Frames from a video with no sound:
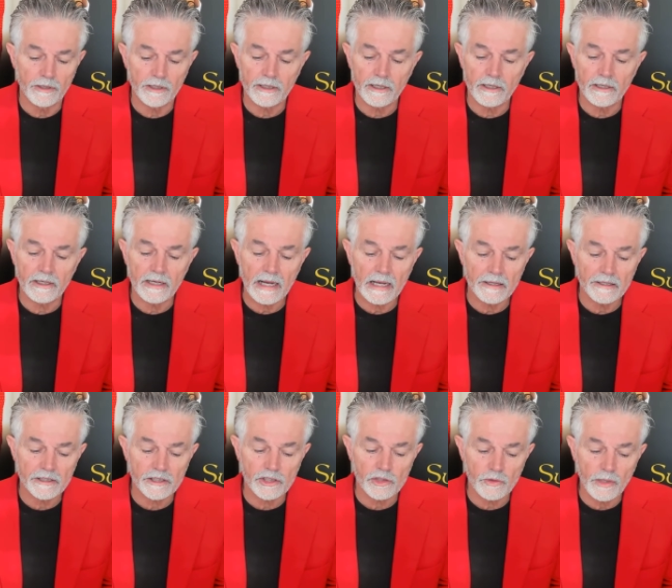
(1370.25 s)
that can
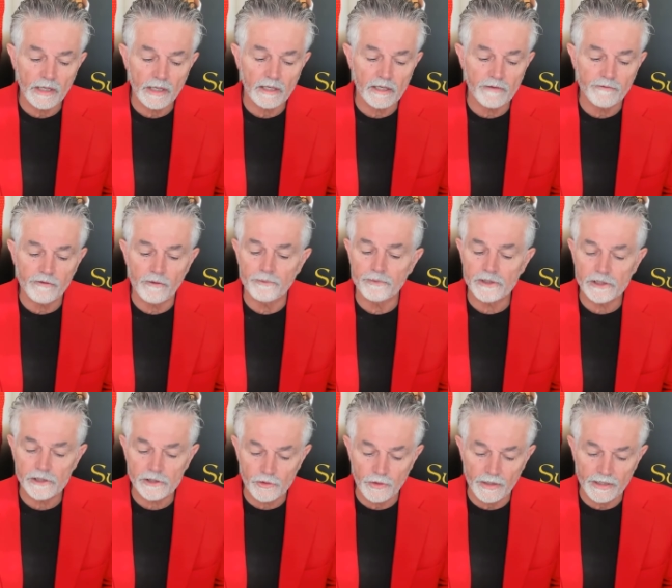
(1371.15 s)
gather strength from
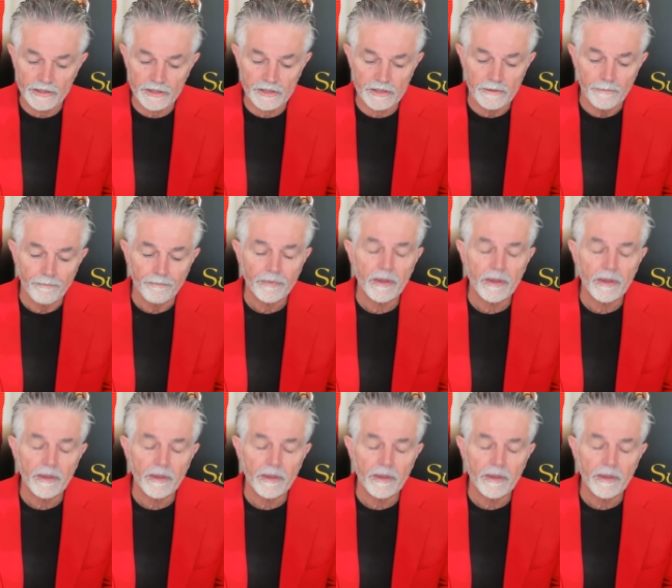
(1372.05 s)
distress,